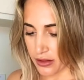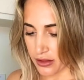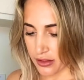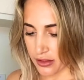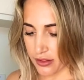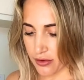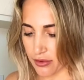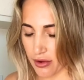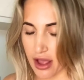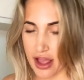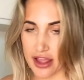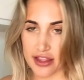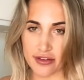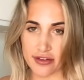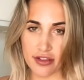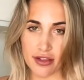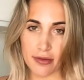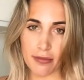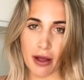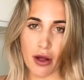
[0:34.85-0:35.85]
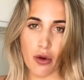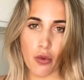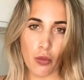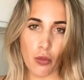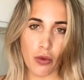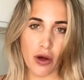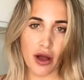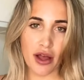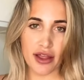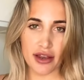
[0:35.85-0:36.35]
So I use about
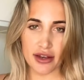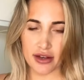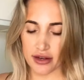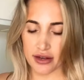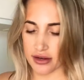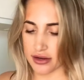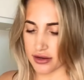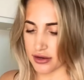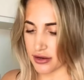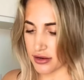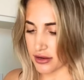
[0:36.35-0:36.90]
one